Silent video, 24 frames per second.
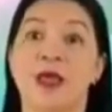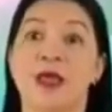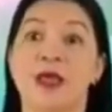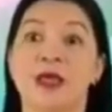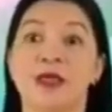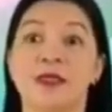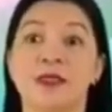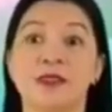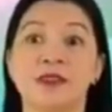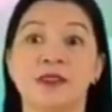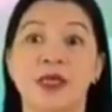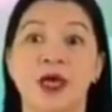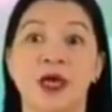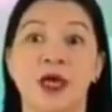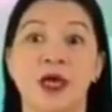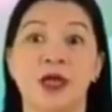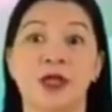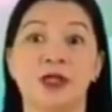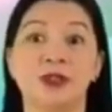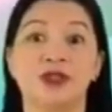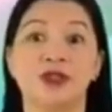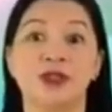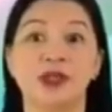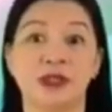It is
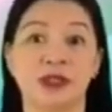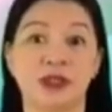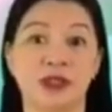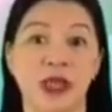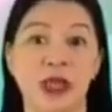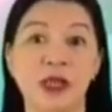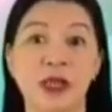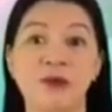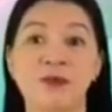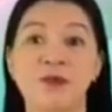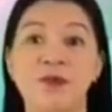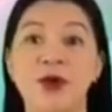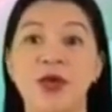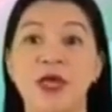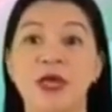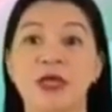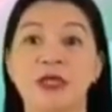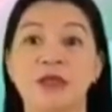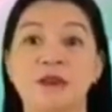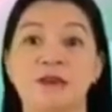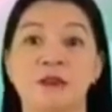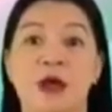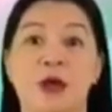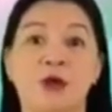held to
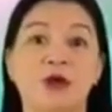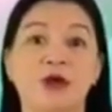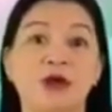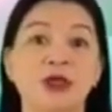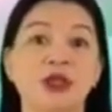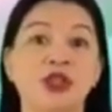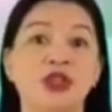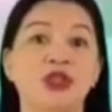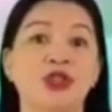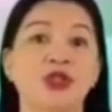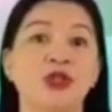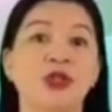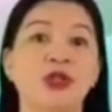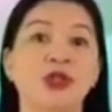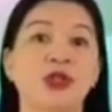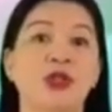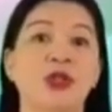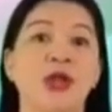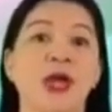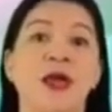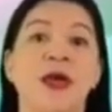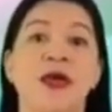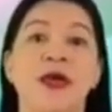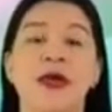celebrate the culture,